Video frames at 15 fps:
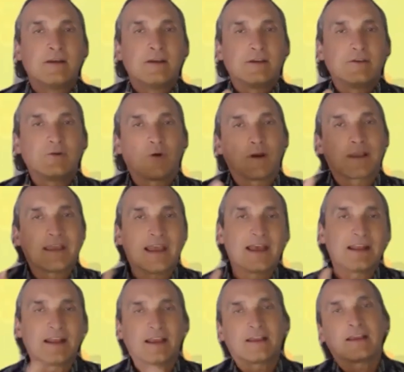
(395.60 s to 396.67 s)
your
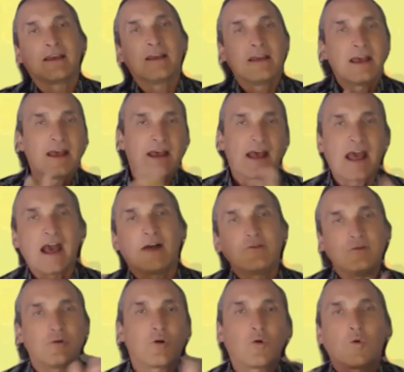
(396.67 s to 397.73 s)
organic how do
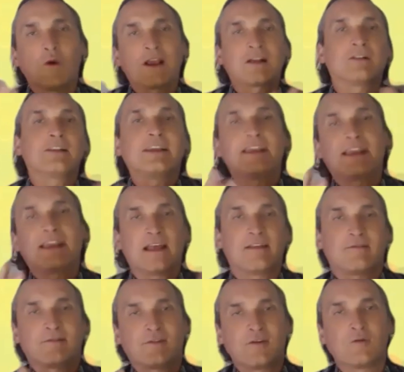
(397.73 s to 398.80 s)
you quickly get
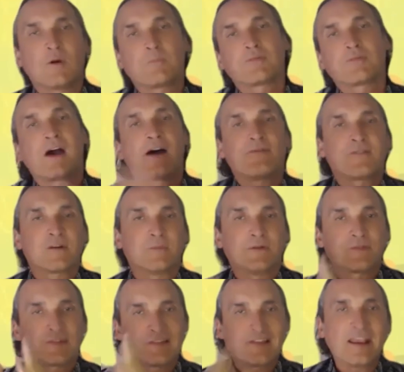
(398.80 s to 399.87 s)
to a profitable
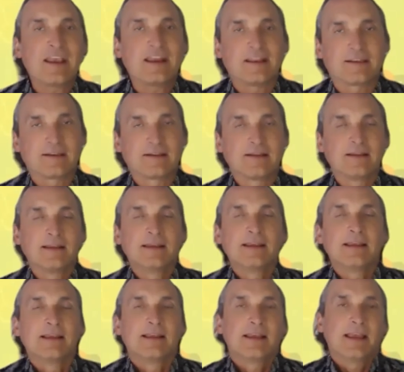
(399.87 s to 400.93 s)
state?
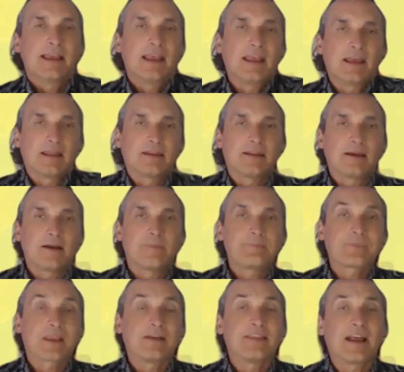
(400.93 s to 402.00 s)
And uh,
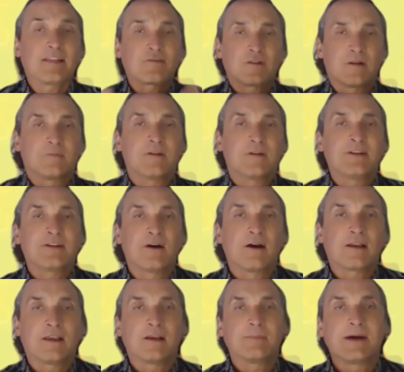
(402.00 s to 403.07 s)
that's what I'm going to be
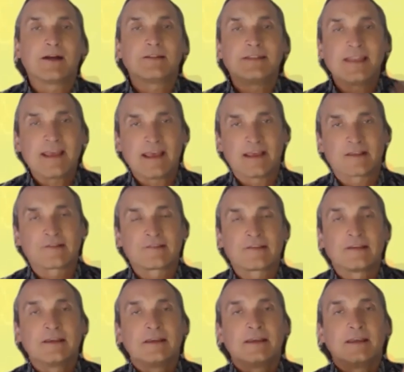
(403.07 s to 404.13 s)
talking about next
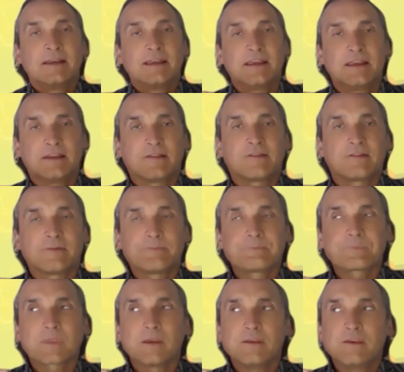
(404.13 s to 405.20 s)
is
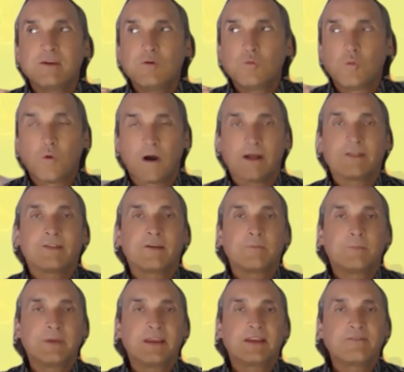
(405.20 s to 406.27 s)
you want to
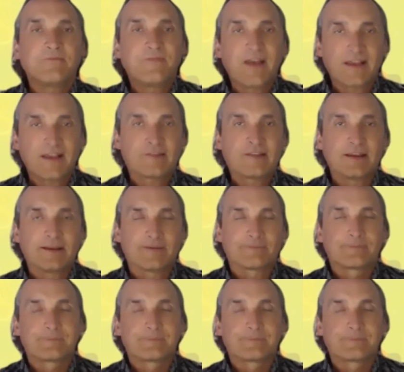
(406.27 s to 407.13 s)
be investing